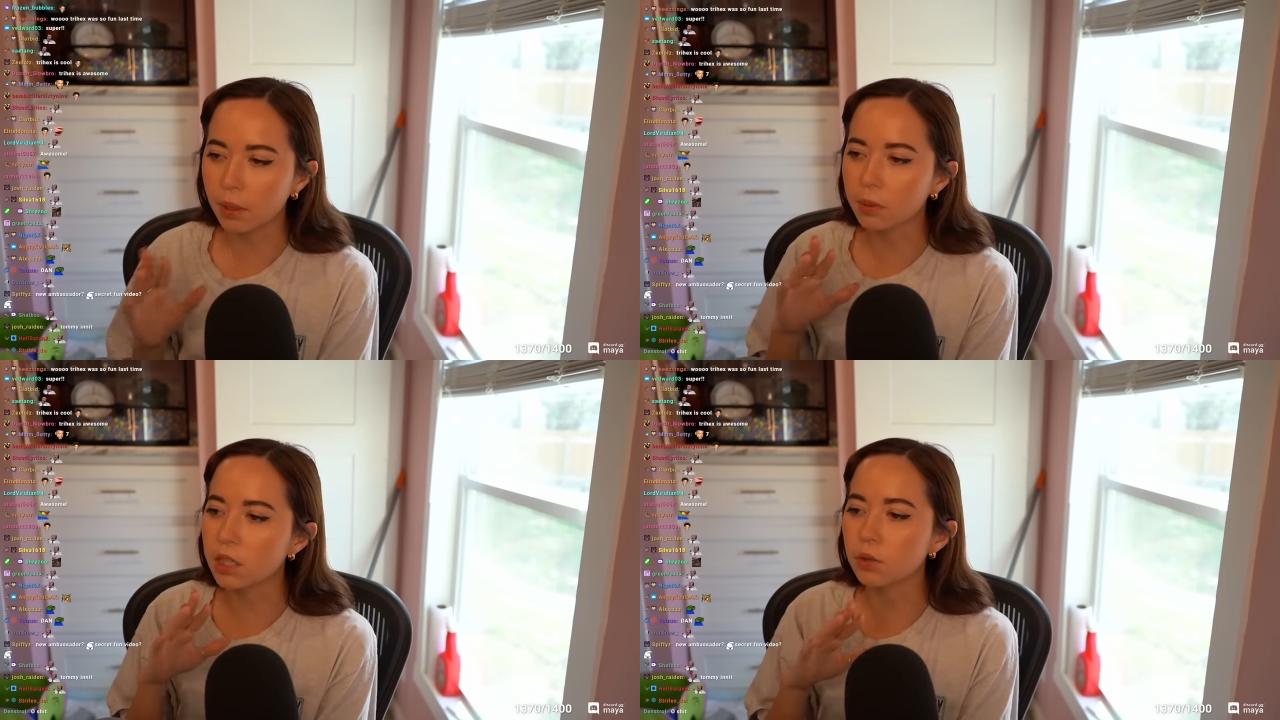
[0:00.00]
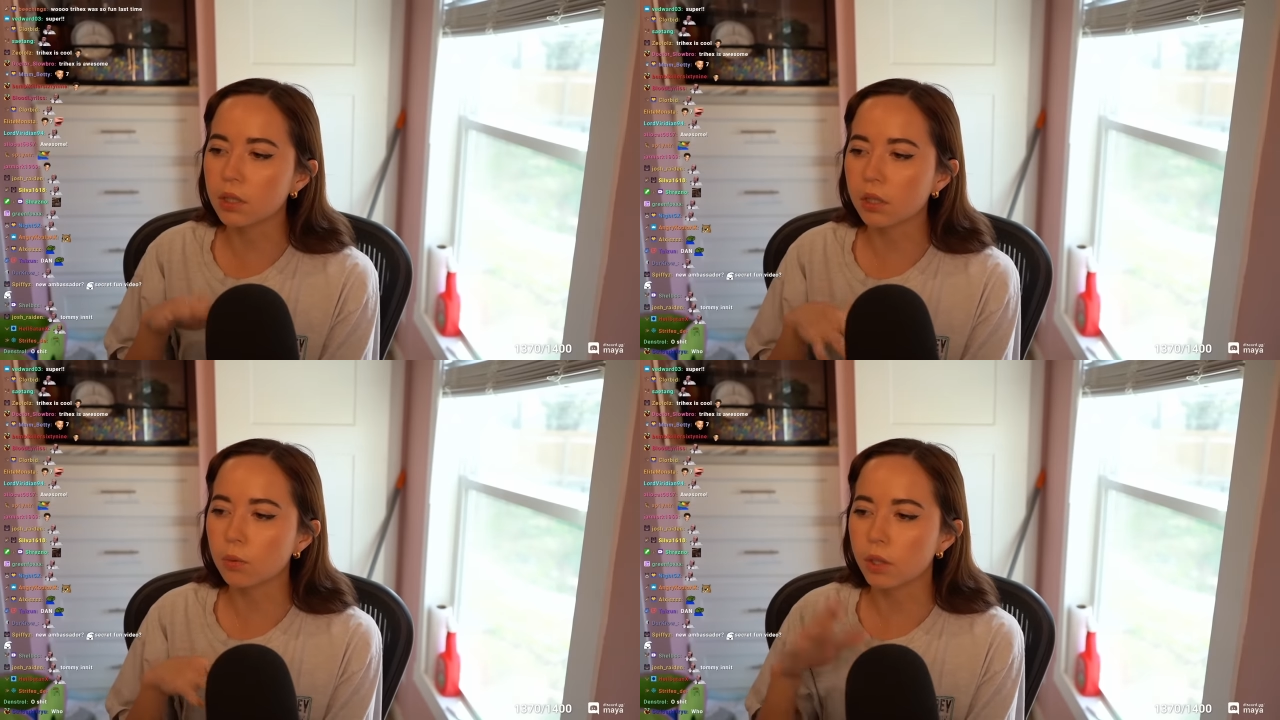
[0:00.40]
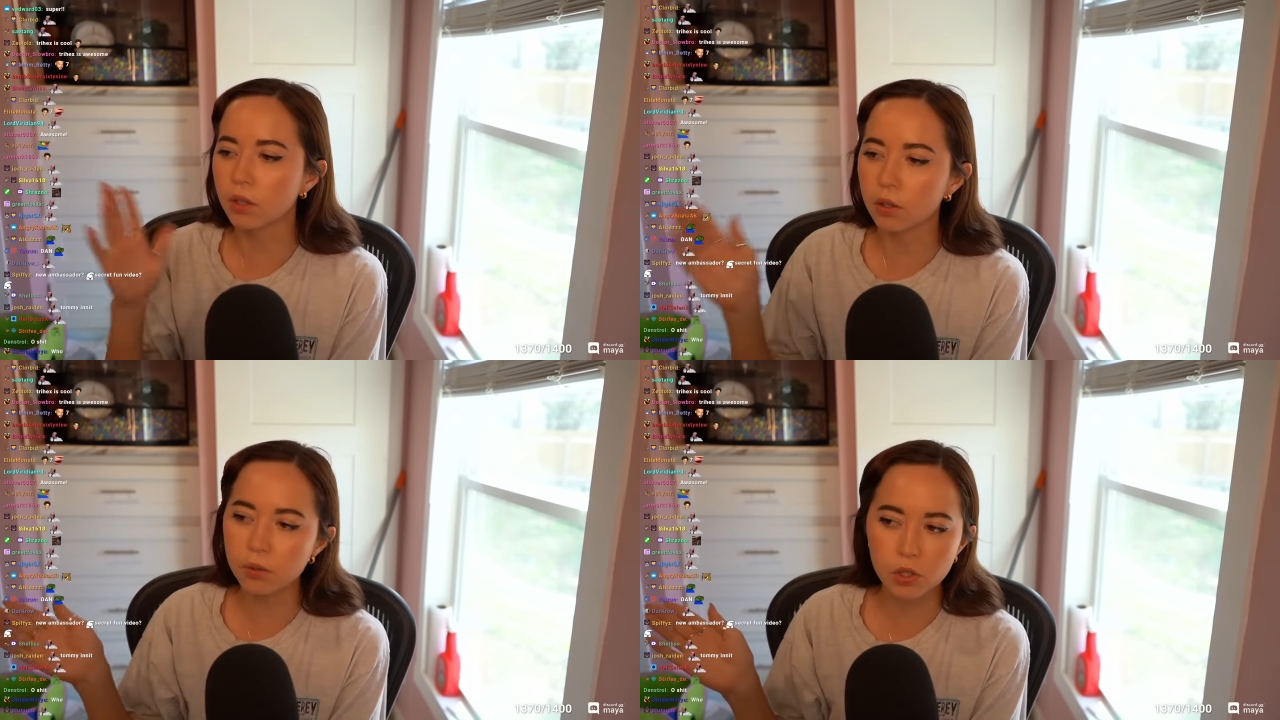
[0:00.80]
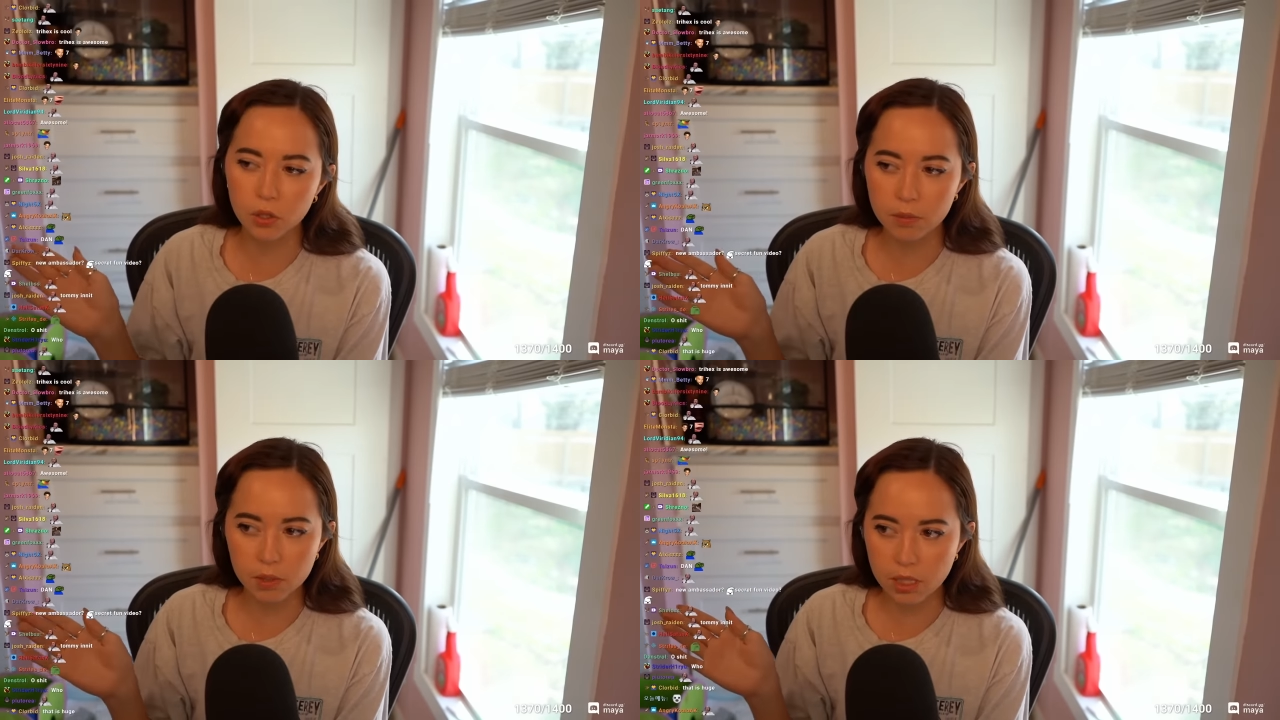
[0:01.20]
but I'm gonna do another one of those
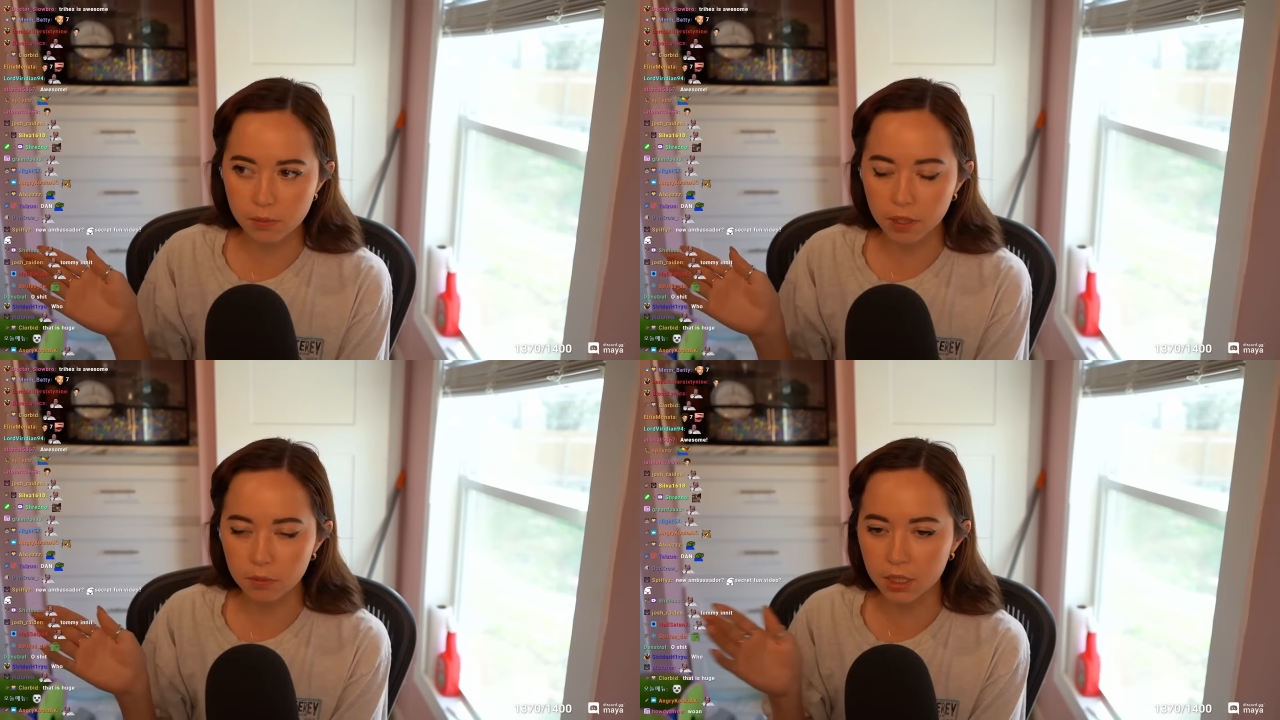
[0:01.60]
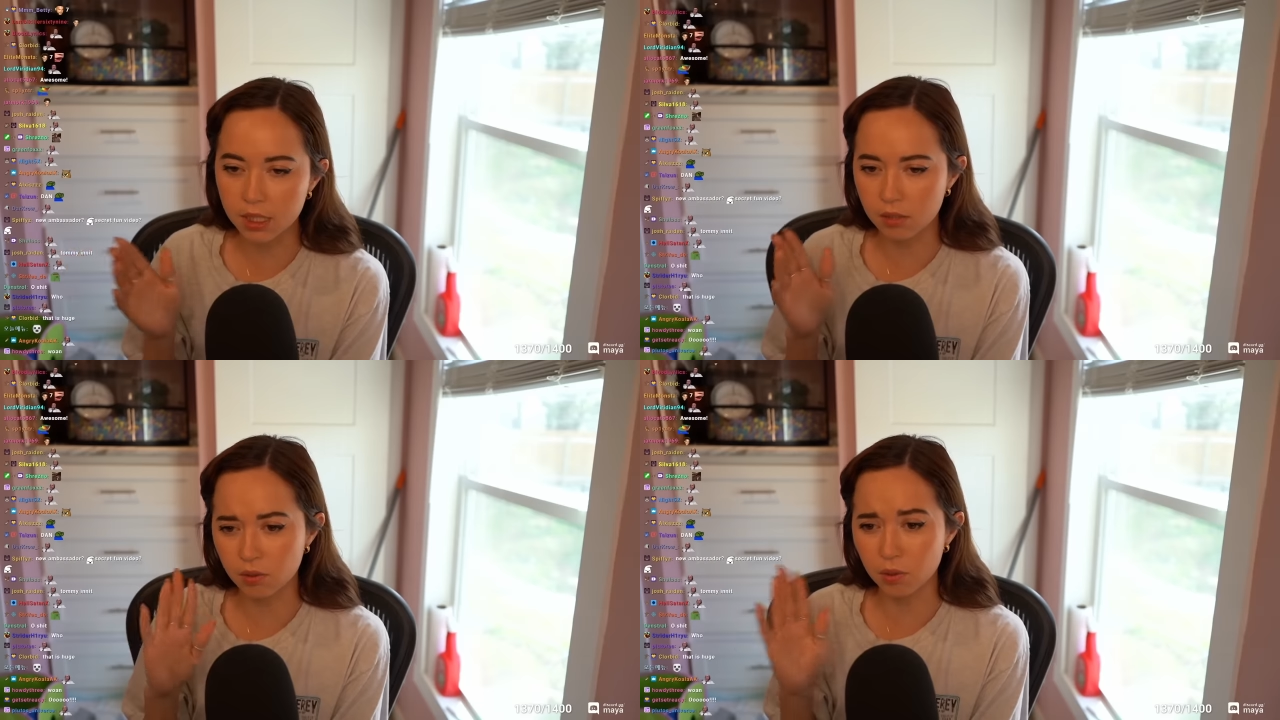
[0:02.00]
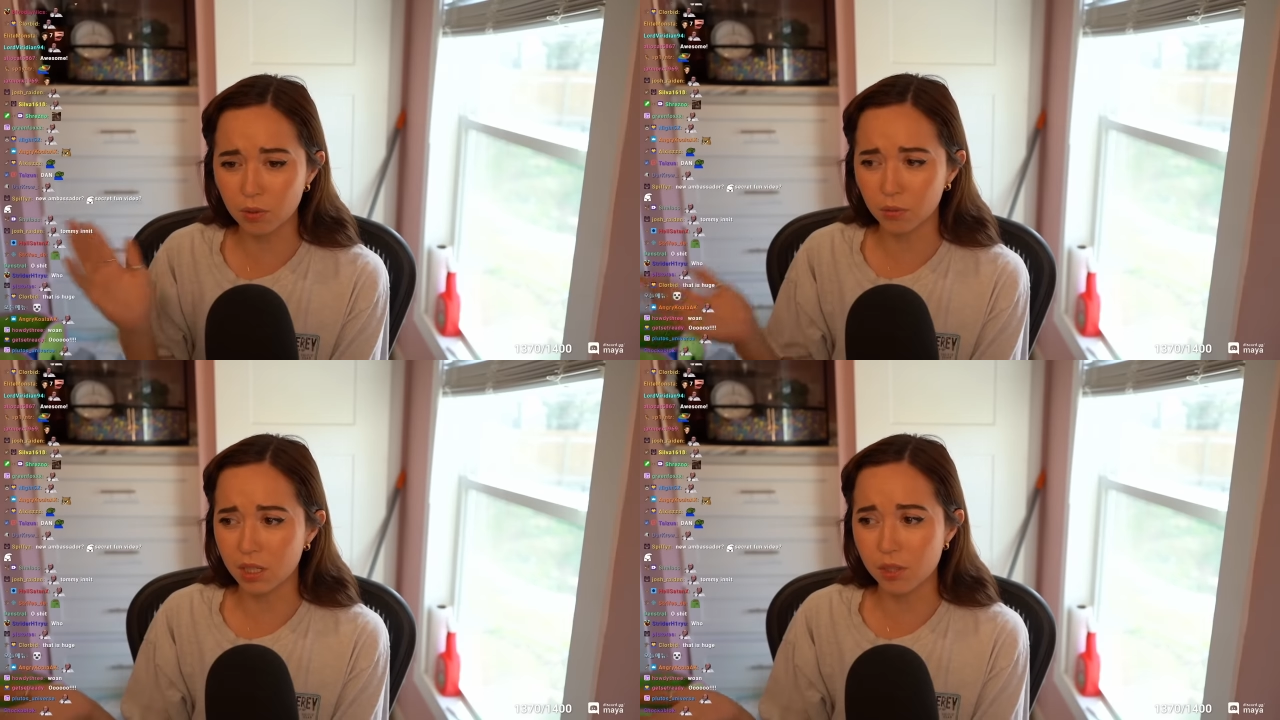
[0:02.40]
streams this month because it was doing